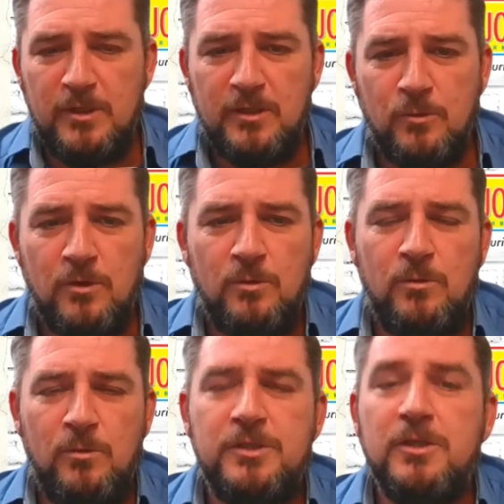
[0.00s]

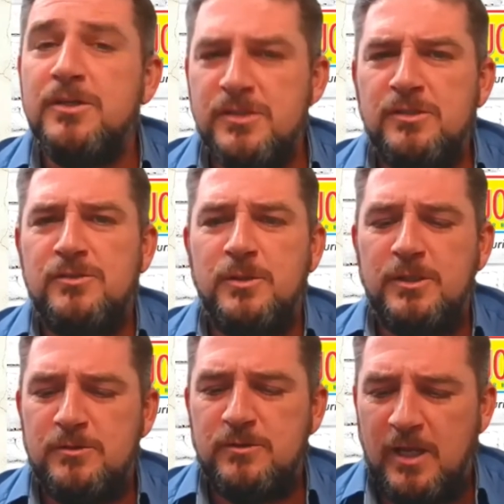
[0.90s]
what goes into
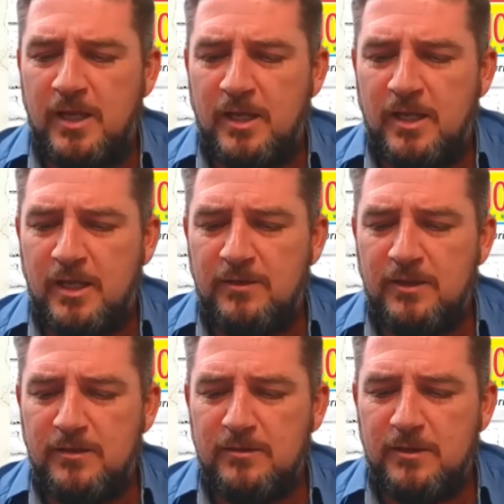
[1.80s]
it, and
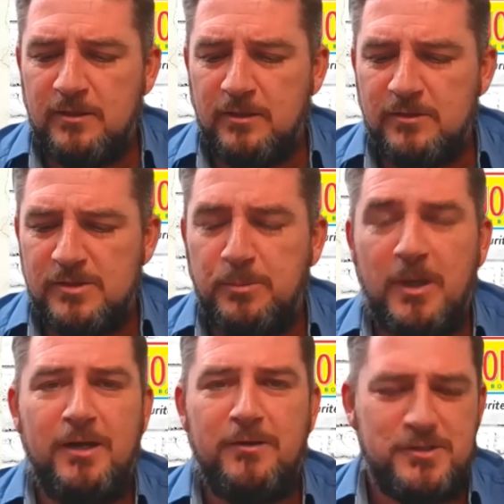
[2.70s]
then
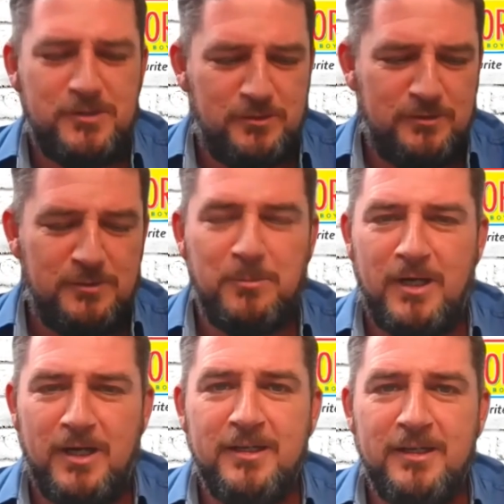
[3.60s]
inspire us to
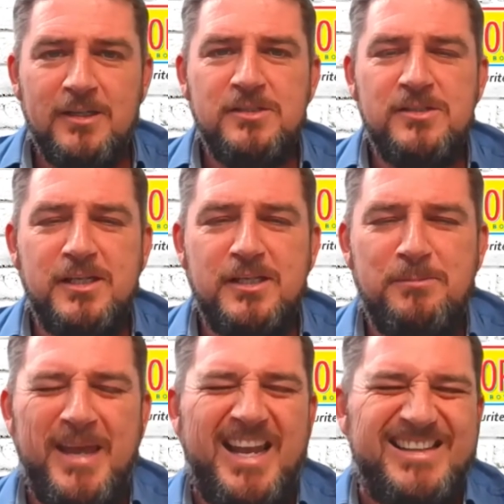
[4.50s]
buy 6
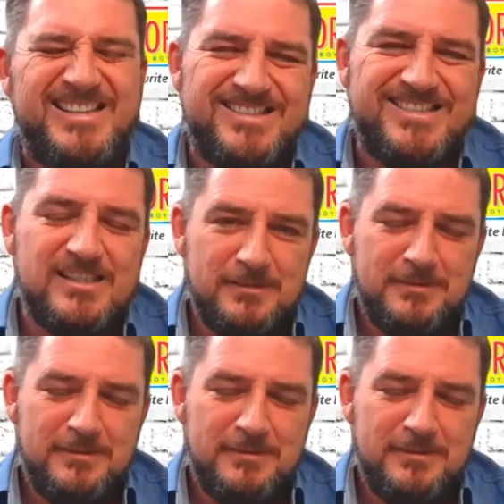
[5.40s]
pallets.